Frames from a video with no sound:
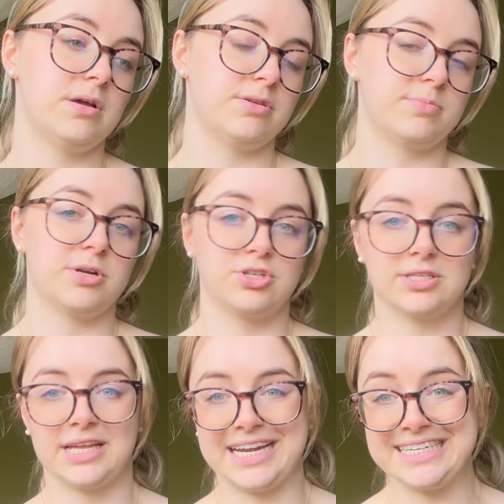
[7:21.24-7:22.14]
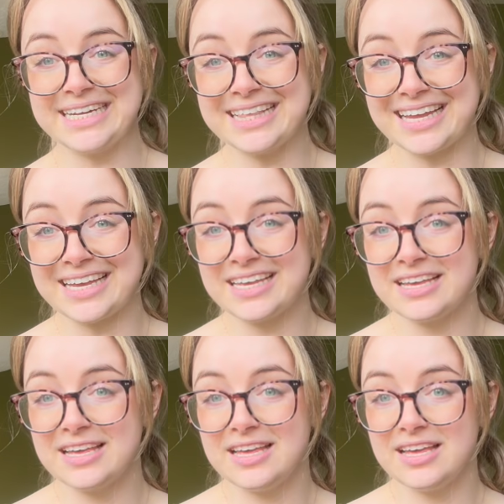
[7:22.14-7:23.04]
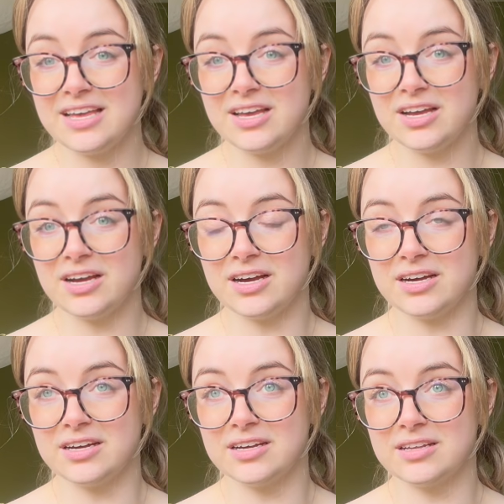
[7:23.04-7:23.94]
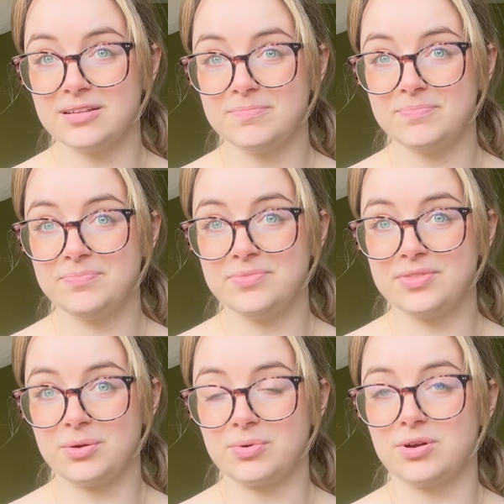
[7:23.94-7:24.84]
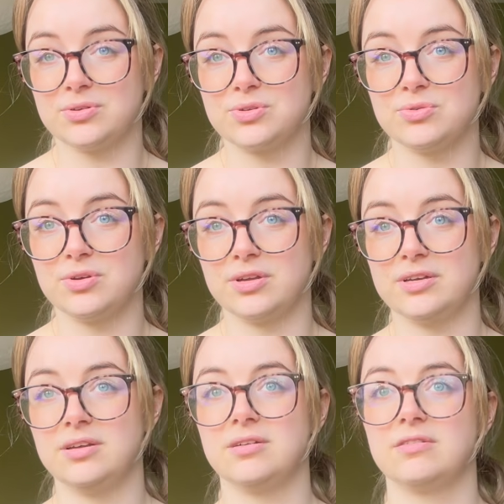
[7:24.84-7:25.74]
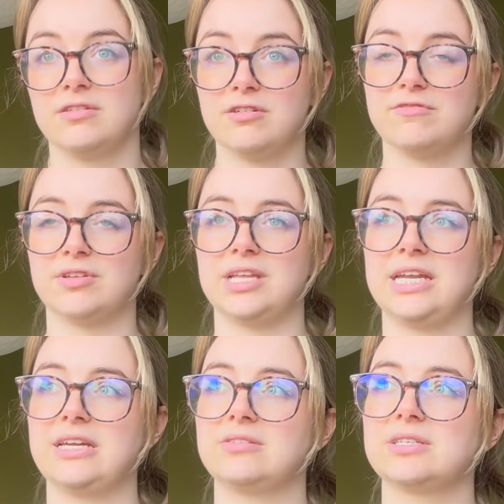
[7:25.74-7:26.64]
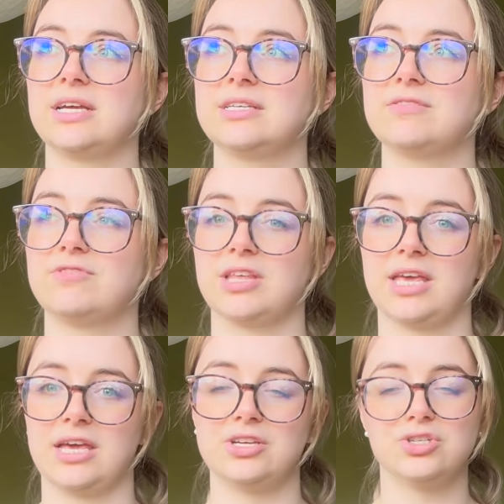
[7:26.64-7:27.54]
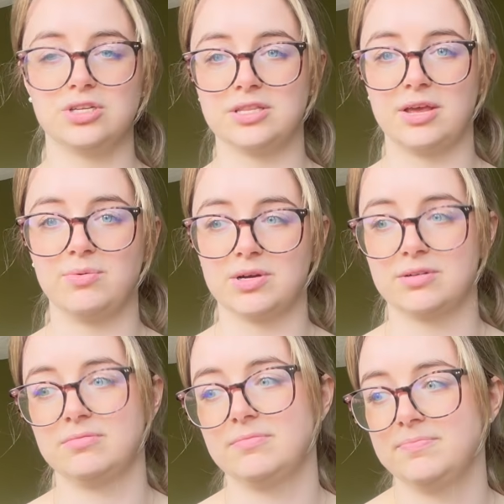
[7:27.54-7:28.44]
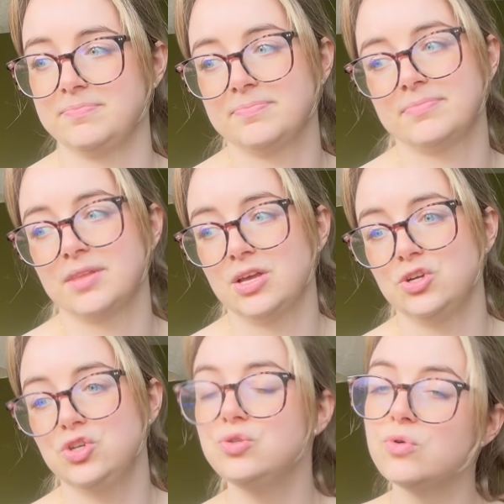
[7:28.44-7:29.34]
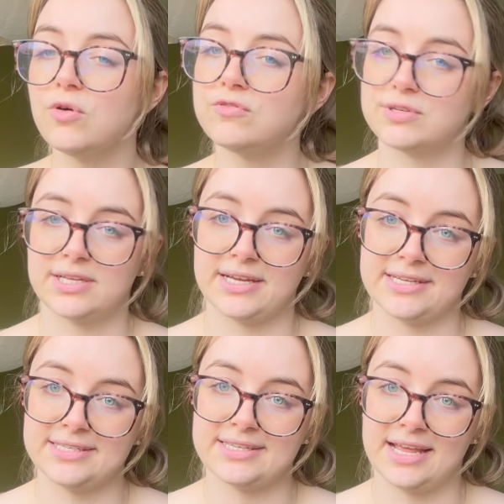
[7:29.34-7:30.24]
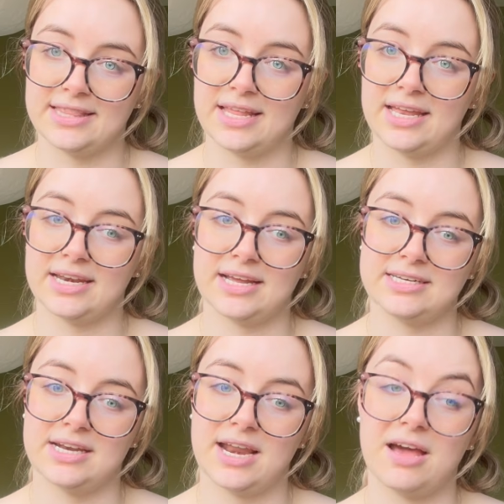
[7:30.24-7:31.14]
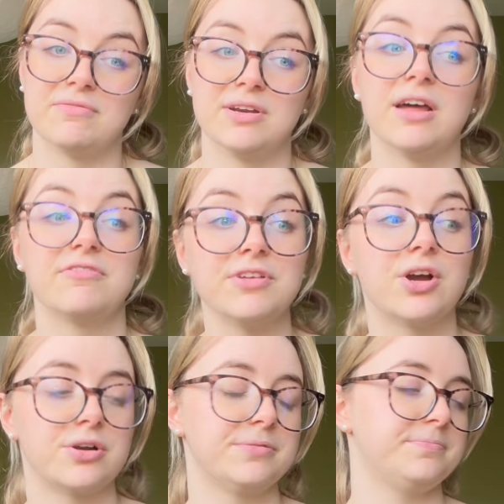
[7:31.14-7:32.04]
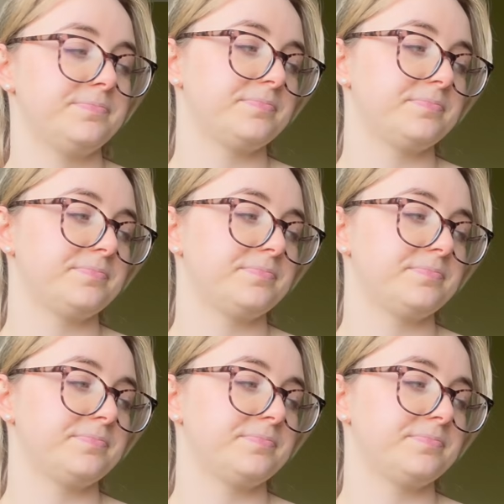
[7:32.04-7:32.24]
projects that I did like, that were also good for the needle size, for the gauge, they were too oversized, and then I didn't have enough yarn.